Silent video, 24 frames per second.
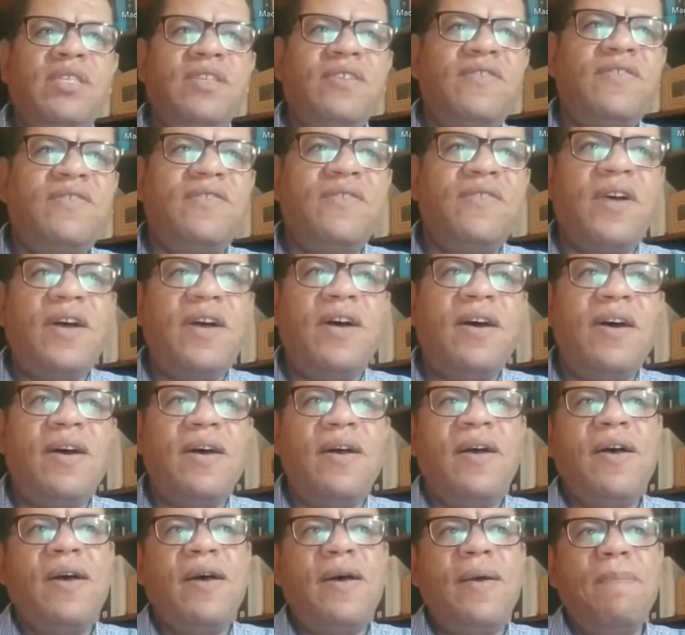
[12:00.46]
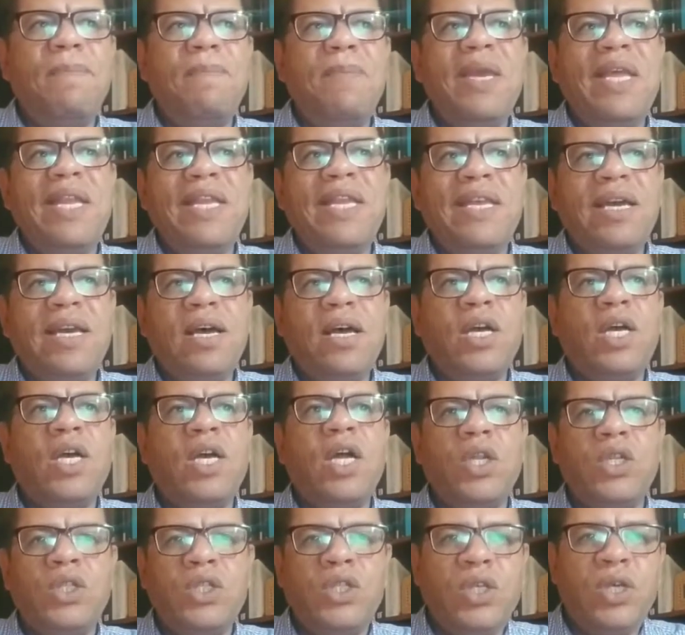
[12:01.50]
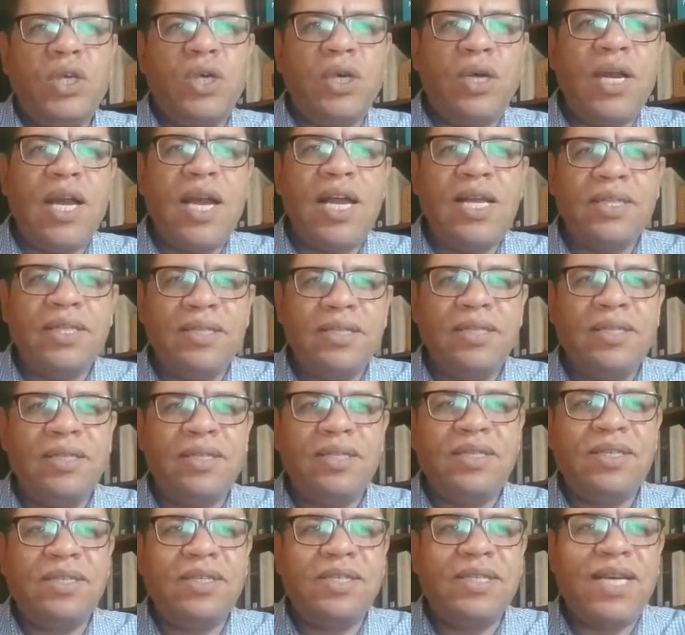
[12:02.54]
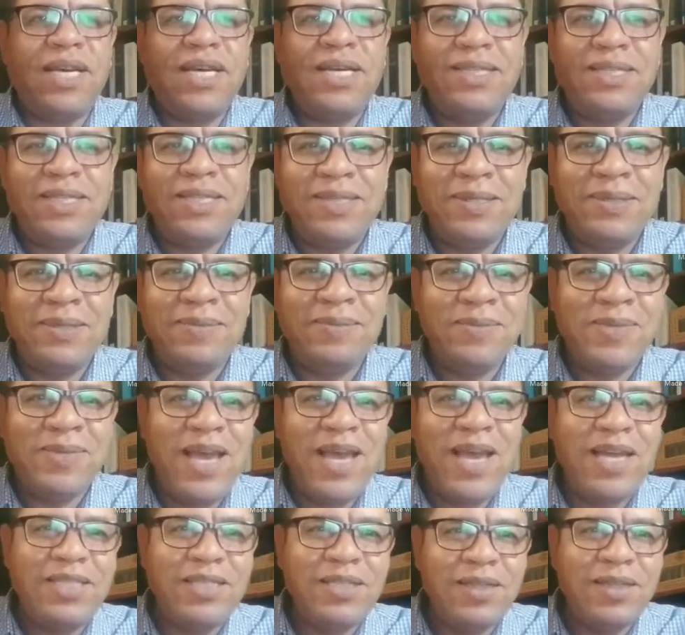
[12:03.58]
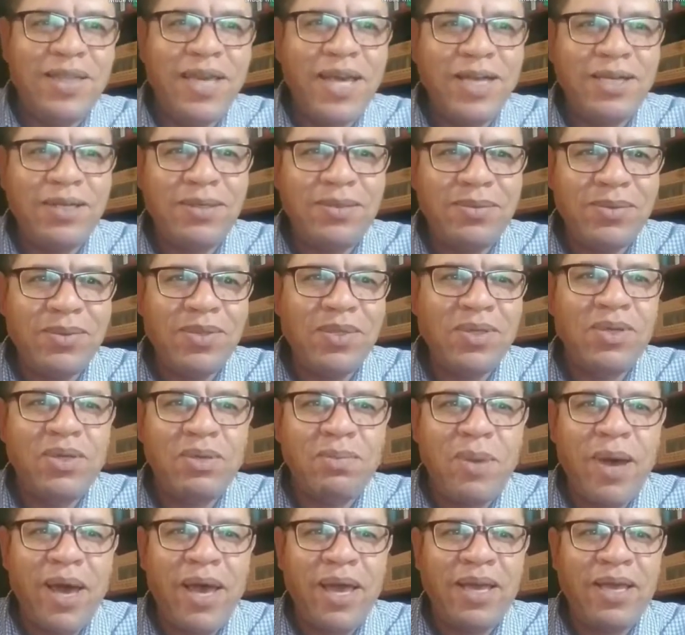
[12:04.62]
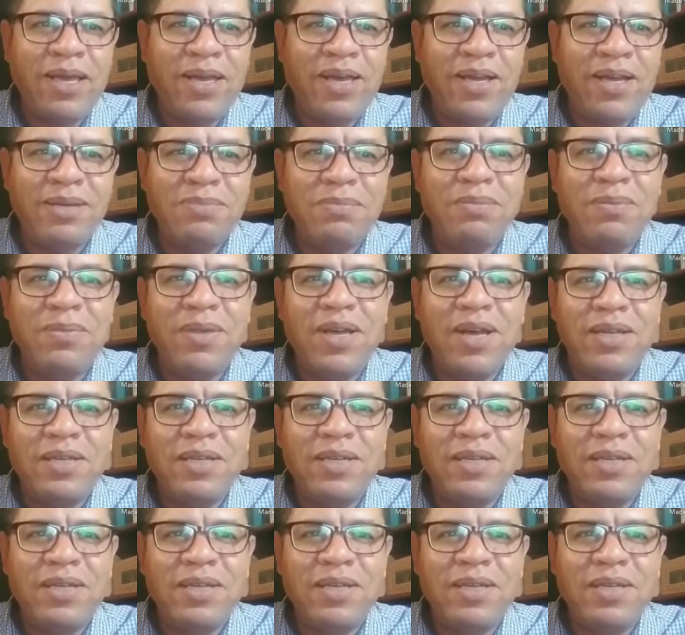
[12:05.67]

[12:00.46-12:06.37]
media, culture and society. Until then, goodbye and keep safe.